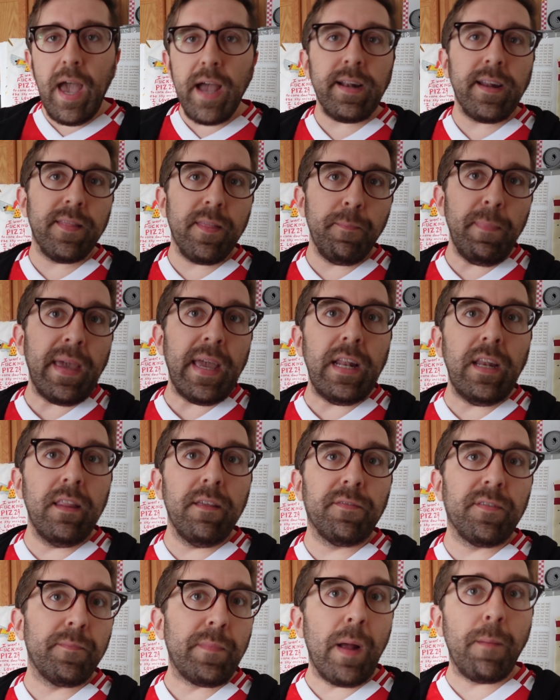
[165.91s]
And at the beginning
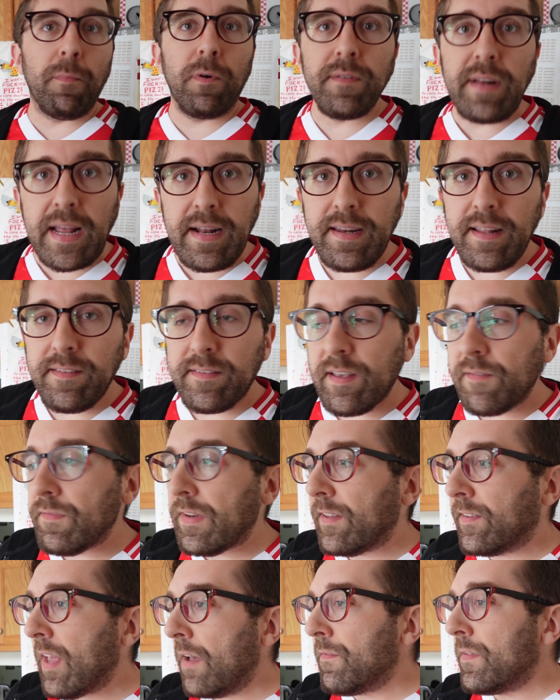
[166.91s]
of September
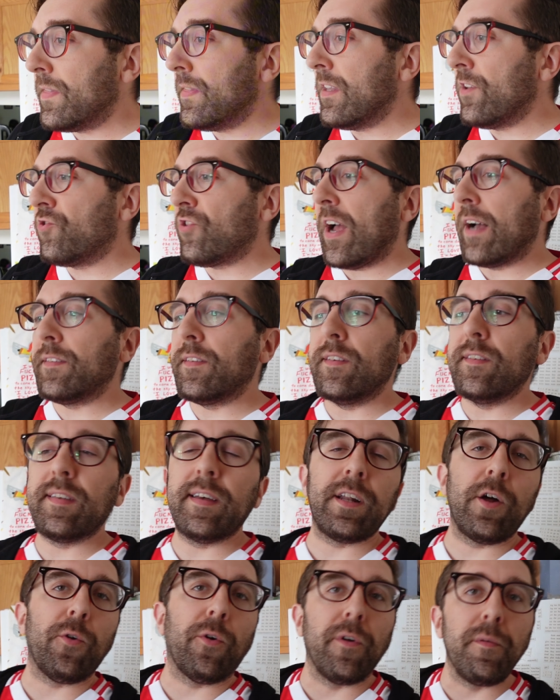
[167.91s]
1977, the Stasi
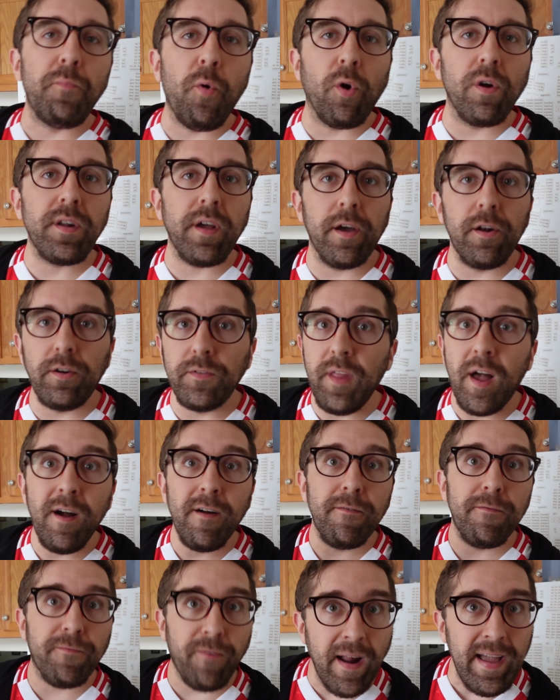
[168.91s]
sent out a report titled,
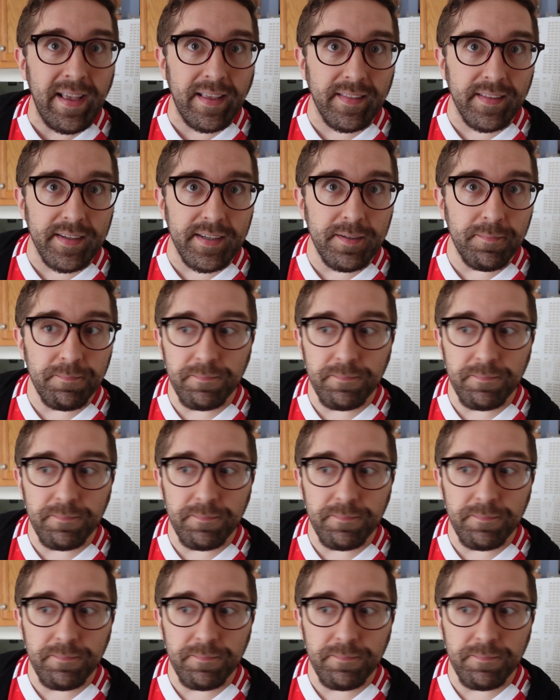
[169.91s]
Frankly.